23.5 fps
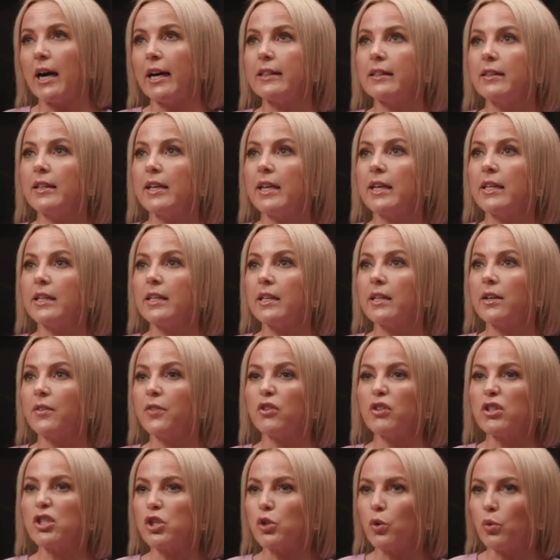I think
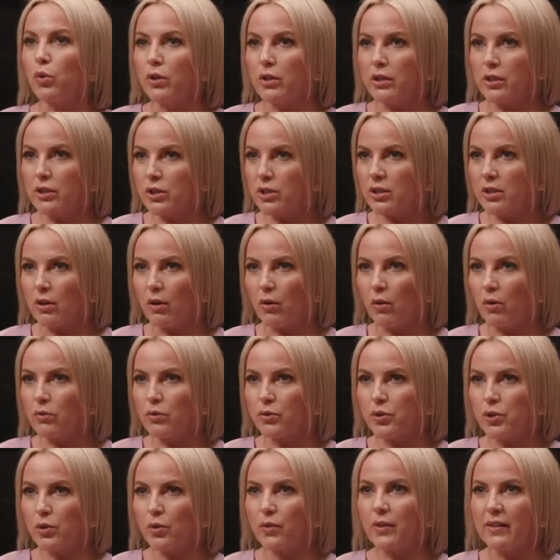the resort
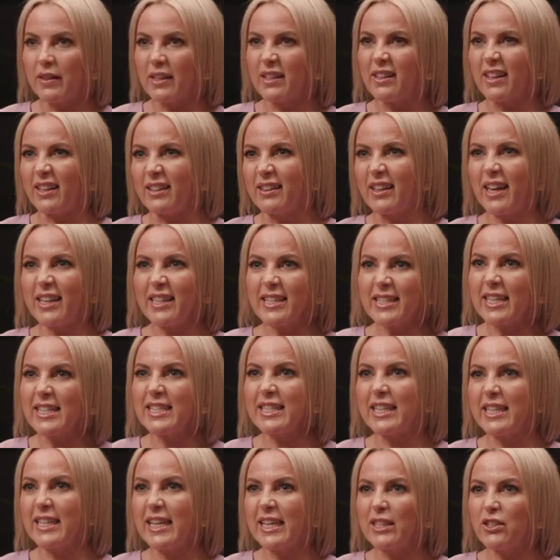also, that
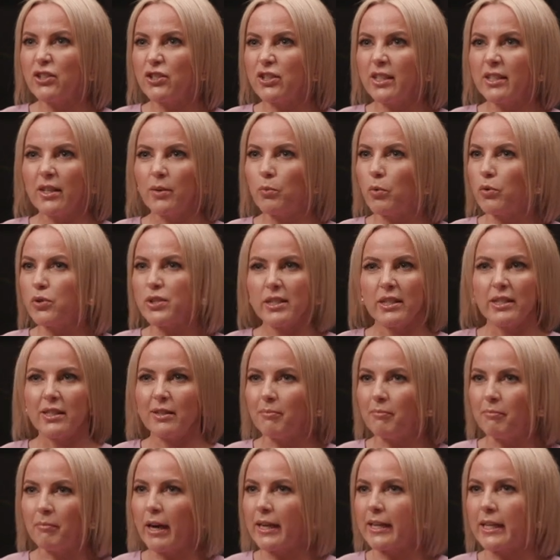destination, it
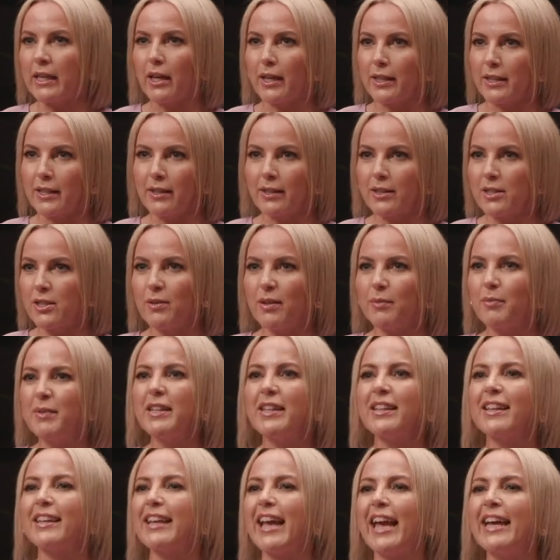wasn't my kind. I
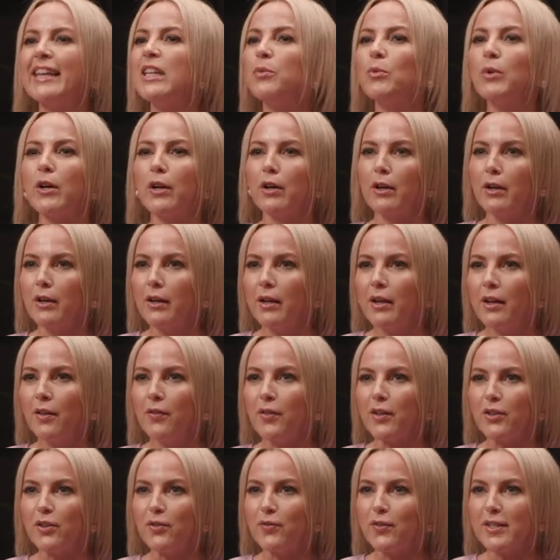mean, like anywhere
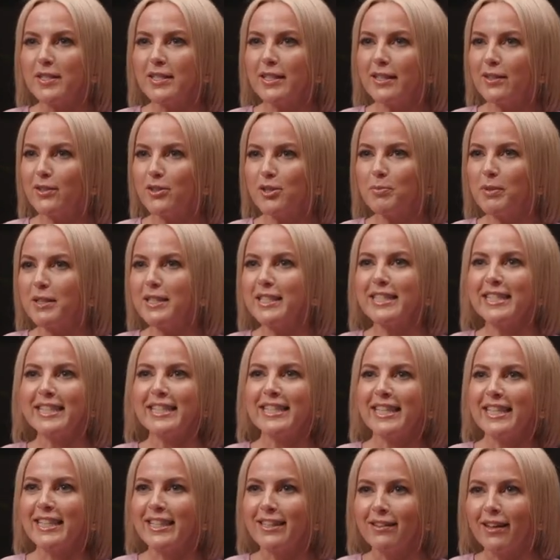that you visit, there's places
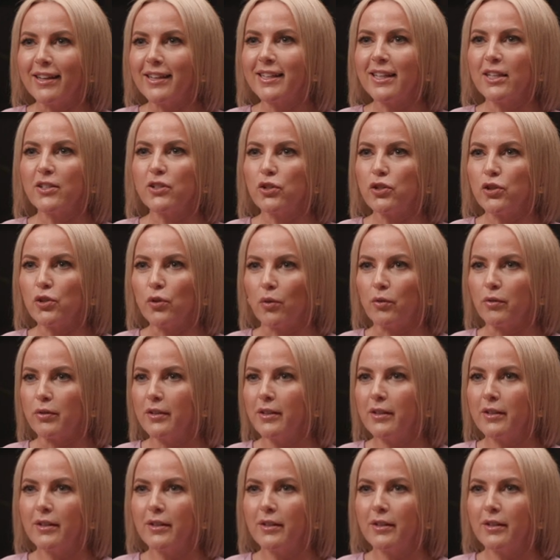that you like and you don't.